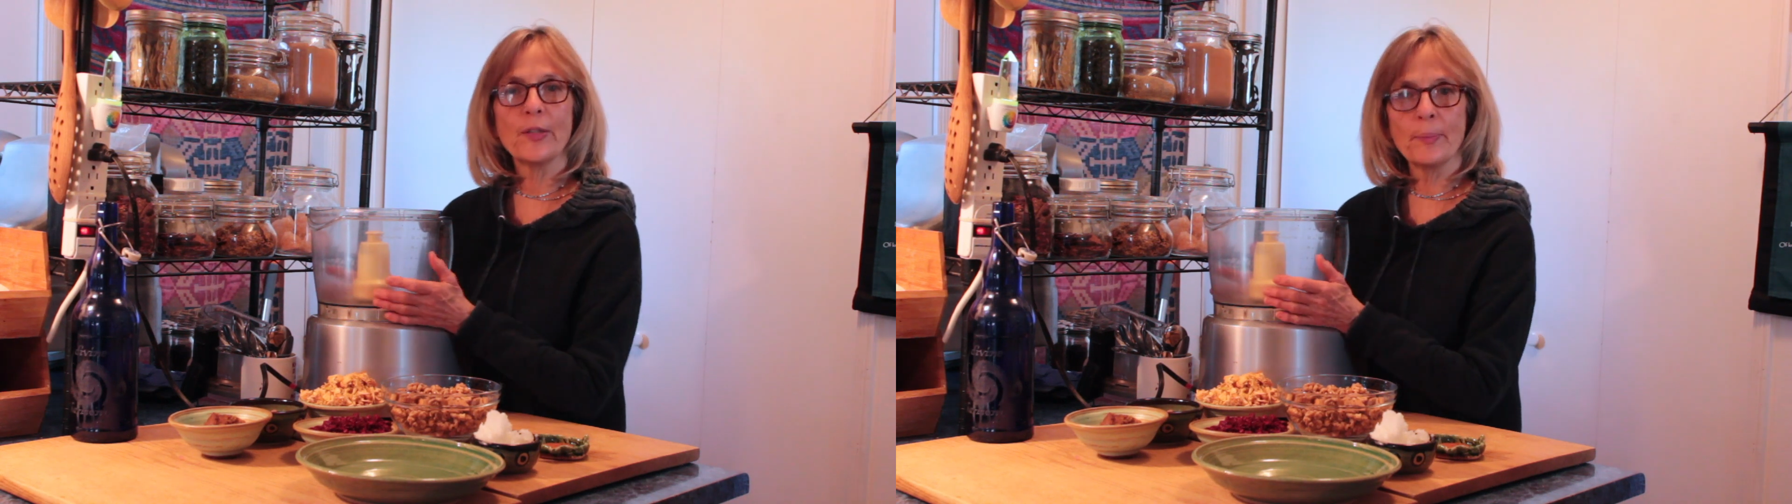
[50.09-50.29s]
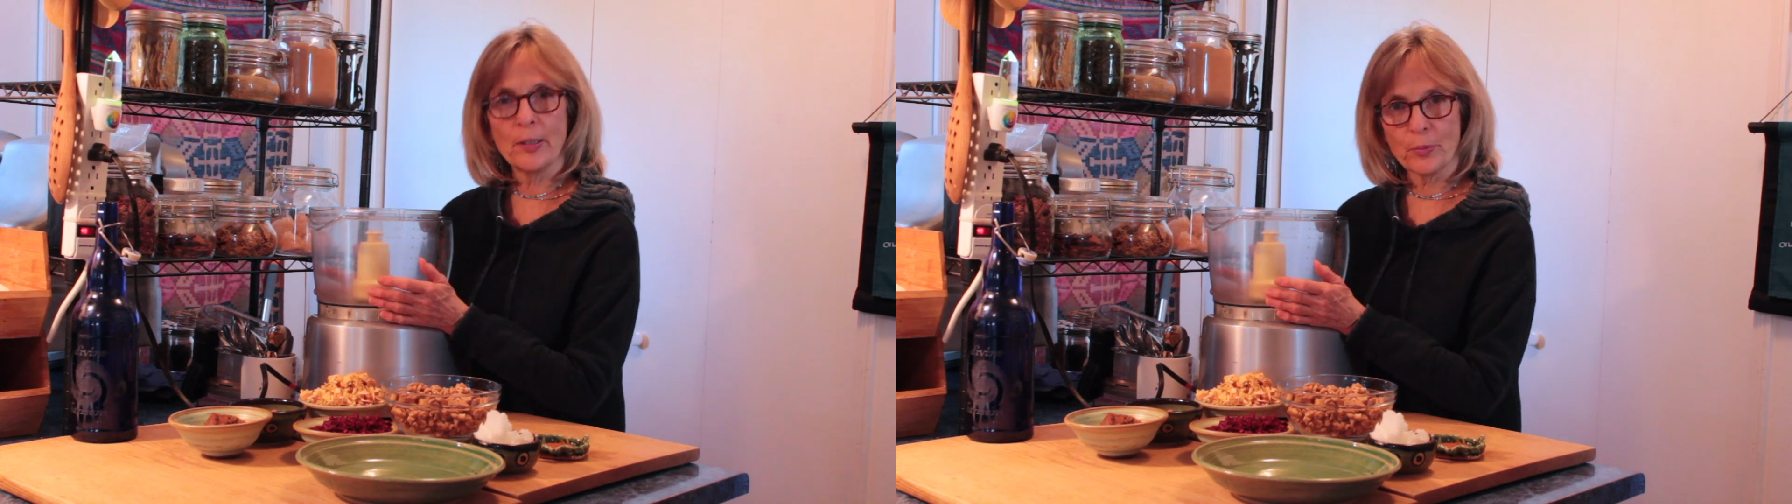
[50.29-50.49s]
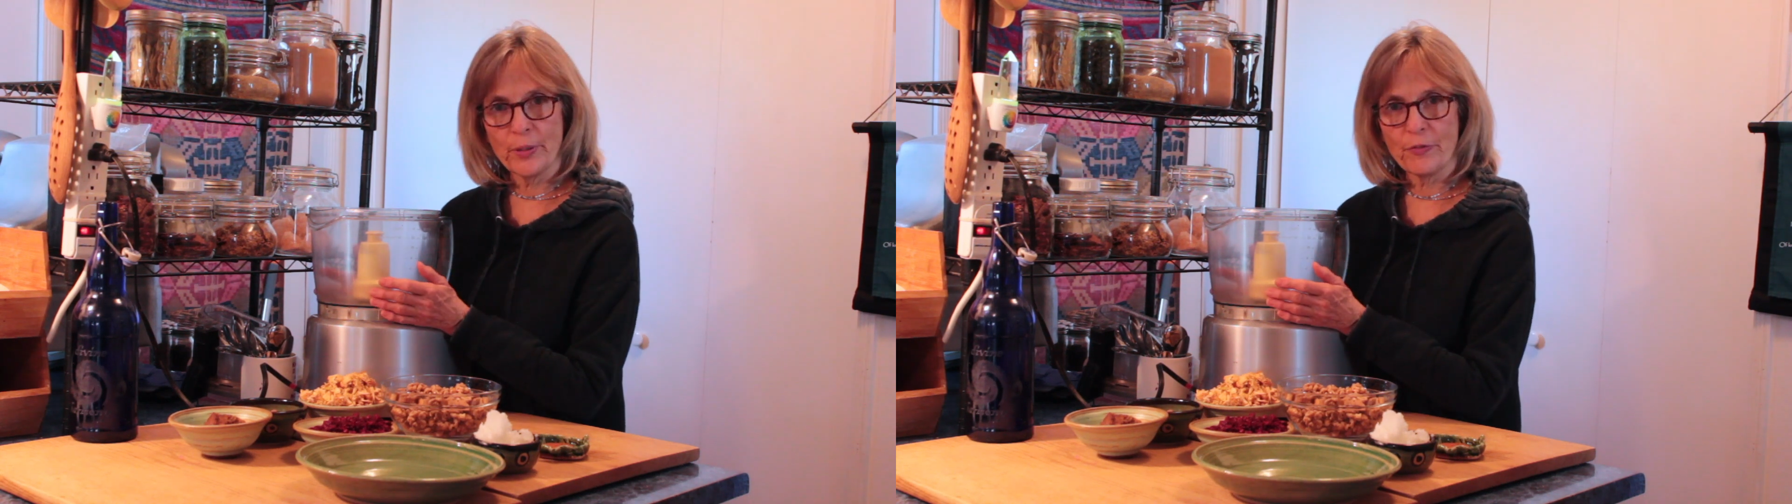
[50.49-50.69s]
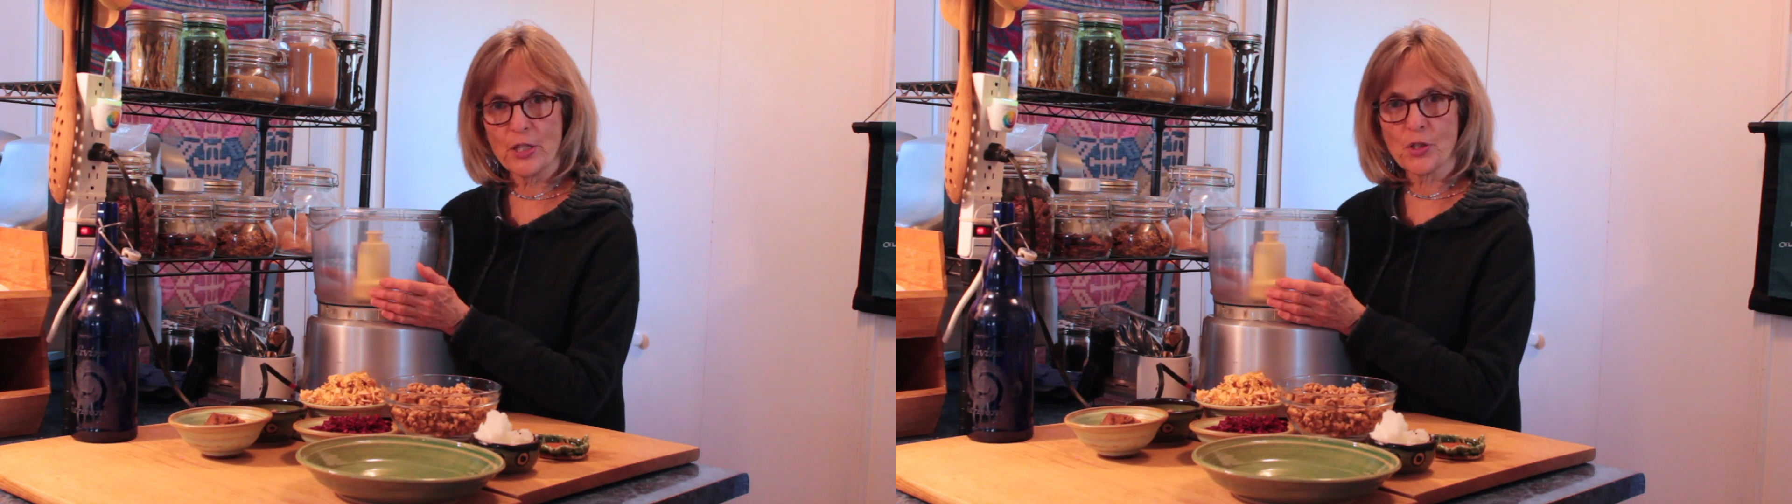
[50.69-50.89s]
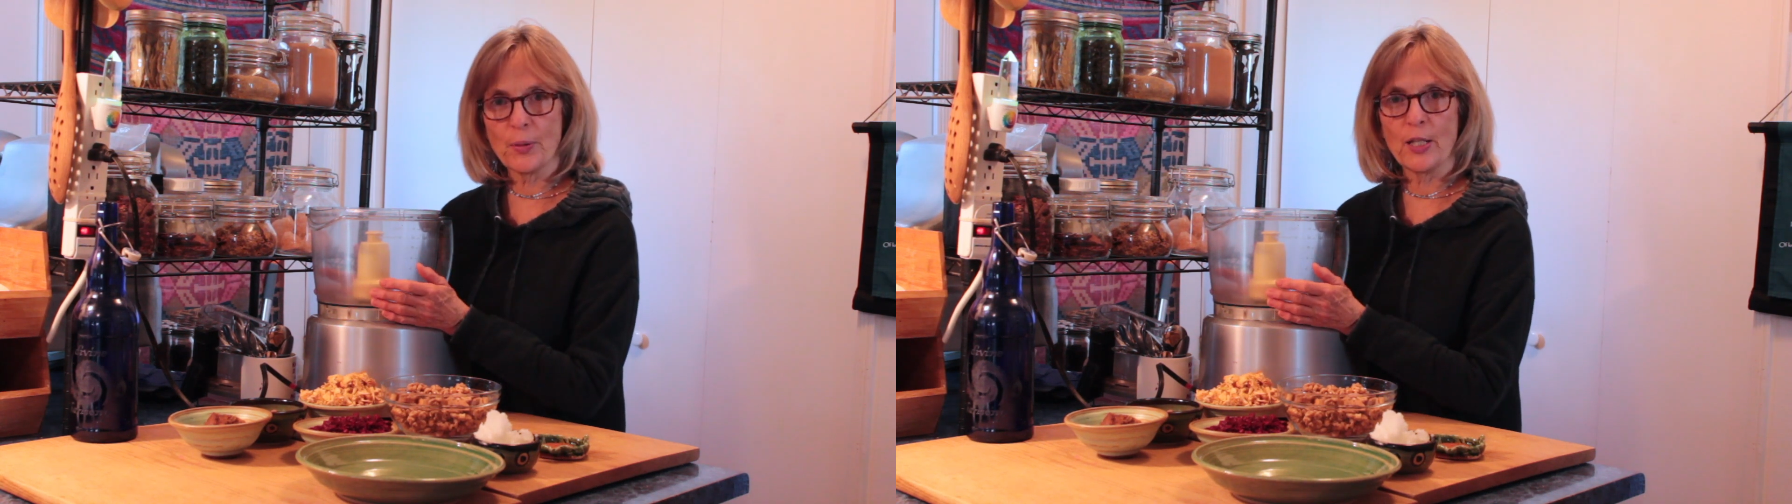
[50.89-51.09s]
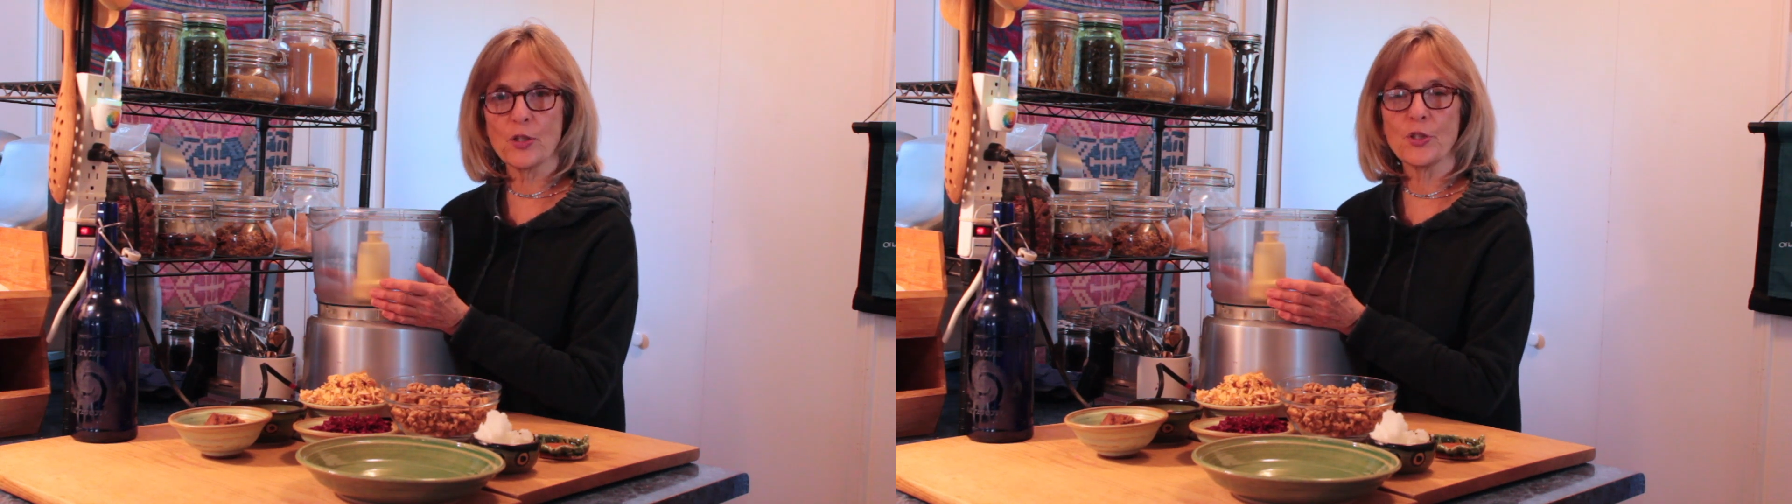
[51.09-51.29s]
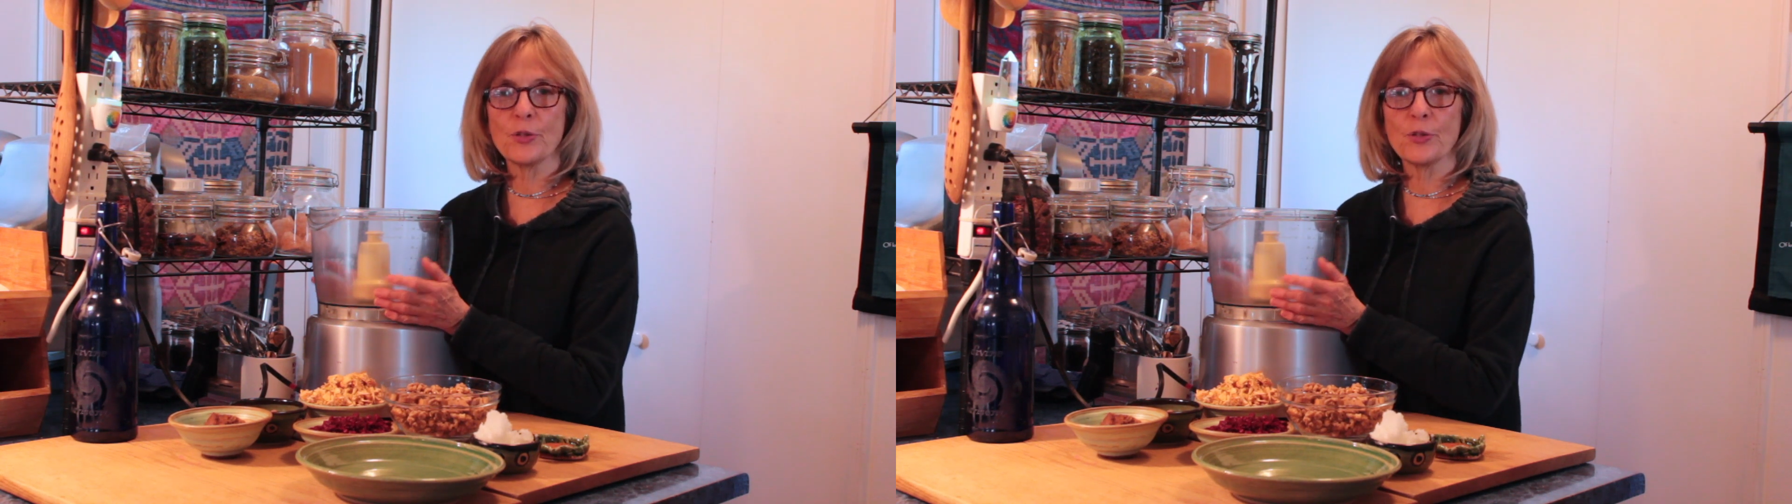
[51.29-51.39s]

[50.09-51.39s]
them in the refrigerator